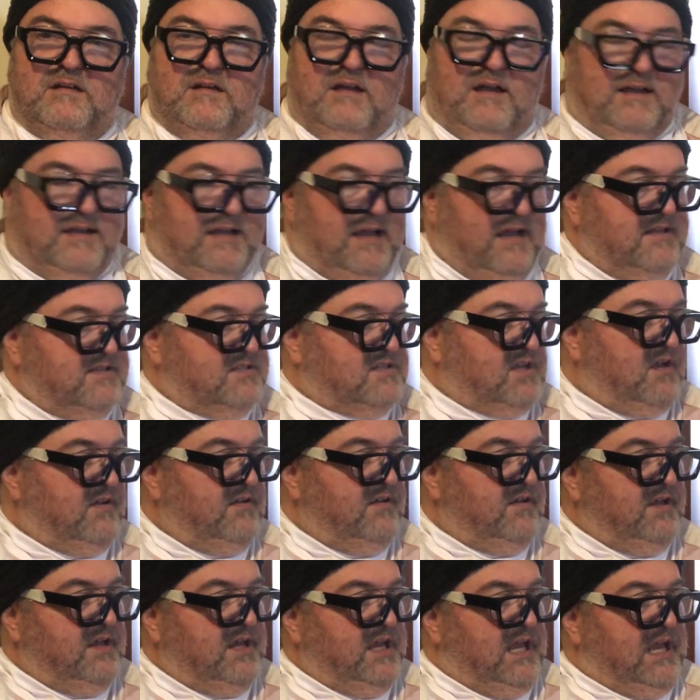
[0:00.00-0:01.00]
Okay, so
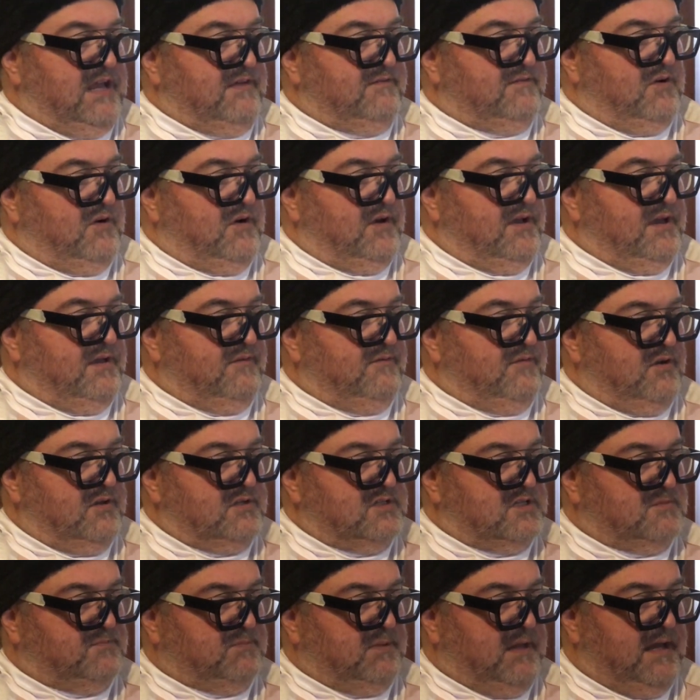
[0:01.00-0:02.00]
if I
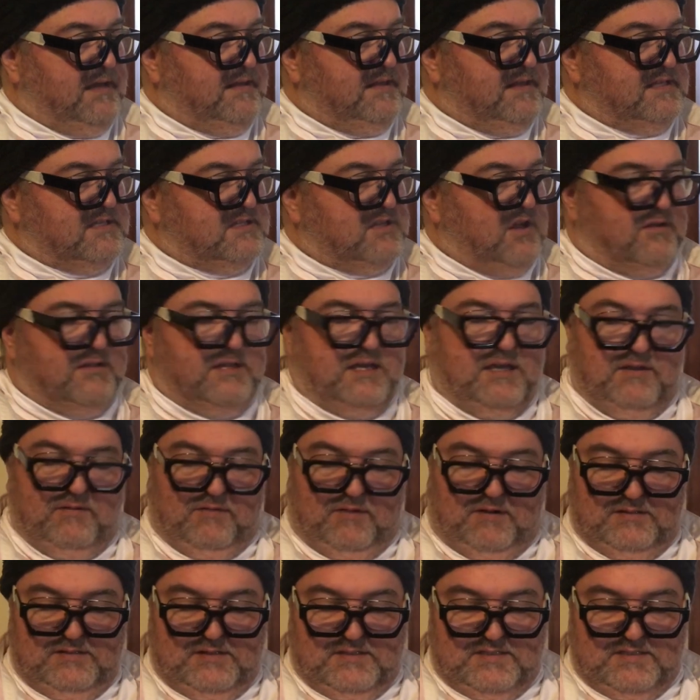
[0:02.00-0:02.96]
just play this note here, right?